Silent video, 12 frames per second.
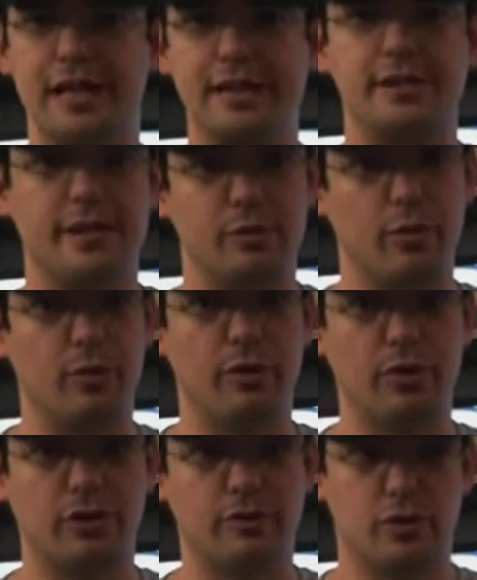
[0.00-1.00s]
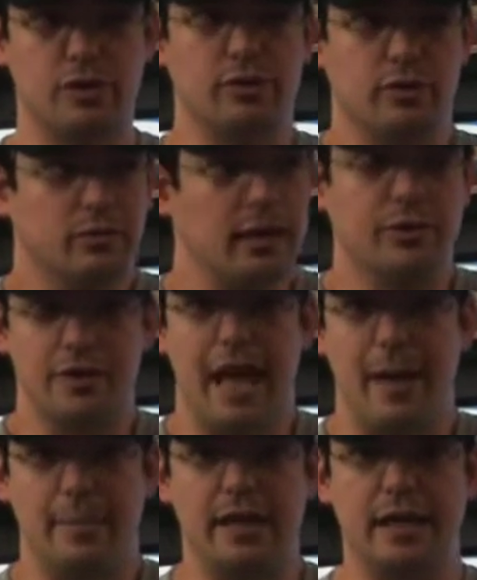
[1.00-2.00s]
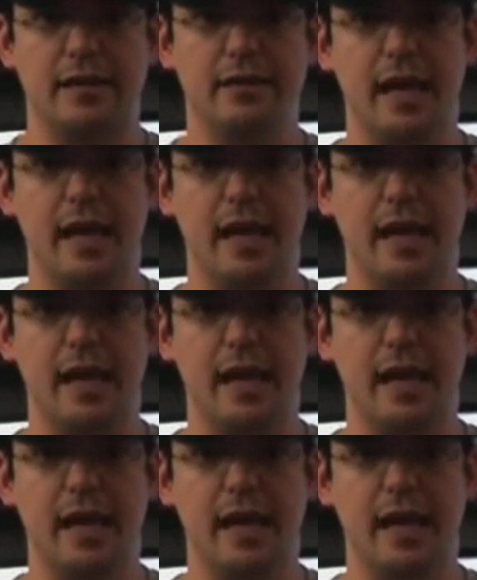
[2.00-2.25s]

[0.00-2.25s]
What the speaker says: That's what we were looking for, so I was happy to get that.